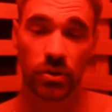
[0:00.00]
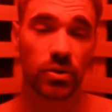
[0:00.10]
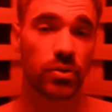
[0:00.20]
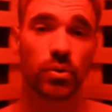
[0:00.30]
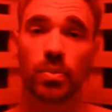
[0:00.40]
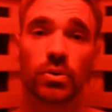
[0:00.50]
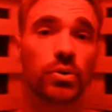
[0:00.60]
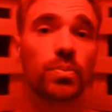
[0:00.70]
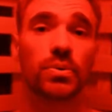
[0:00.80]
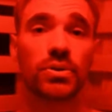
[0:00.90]
It's super,
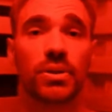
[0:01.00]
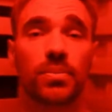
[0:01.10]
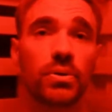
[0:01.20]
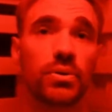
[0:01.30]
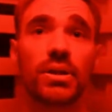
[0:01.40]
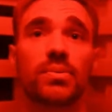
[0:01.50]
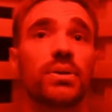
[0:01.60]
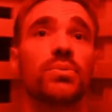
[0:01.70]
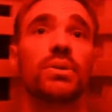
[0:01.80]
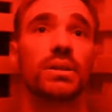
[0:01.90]
super simple. That's why
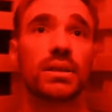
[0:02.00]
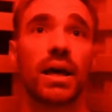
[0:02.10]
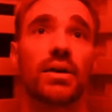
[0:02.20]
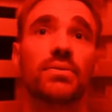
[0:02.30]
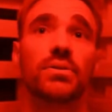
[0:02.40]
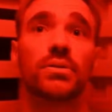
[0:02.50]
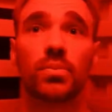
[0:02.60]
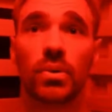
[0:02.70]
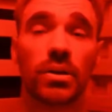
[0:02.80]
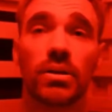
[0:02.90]
doing these lives are
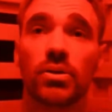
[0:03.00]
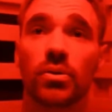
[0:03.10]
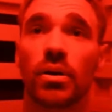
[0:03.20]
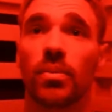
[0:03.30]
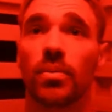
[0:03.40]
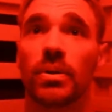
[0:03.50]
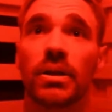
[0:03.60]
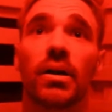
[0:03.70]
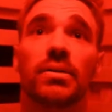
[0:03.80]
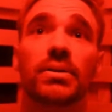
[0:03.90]
really enjoyable,
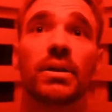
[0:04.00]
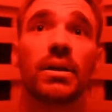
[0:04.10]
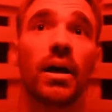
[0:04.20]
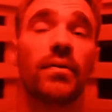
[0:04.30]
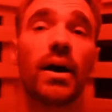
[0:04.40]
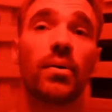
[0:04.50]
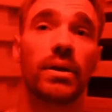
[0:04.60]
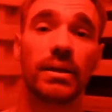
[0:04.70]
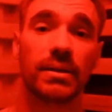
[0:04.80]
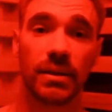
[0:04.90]
because of how
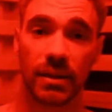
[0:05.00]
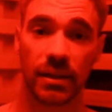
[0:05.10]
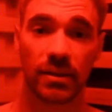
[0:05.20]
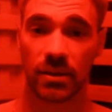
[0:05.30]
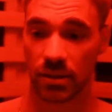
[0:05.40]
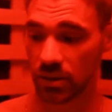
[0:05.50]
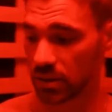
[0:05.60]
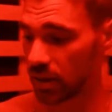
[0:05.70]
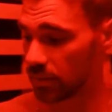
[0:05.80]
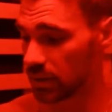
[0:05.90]
easy it is to
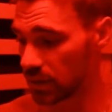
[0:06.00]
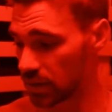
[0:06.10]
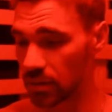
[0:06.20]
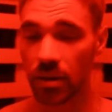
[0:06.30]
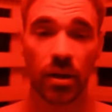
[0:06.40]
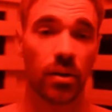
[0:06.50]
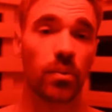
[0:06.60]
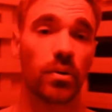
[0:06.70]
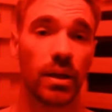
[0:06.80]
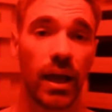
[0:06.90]
just come in here,
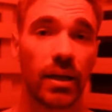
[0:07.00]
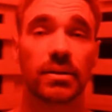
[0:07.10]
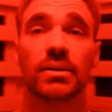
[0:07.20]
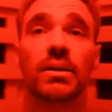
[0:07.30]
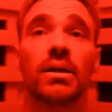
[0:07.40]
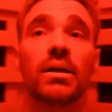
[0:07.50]
relax,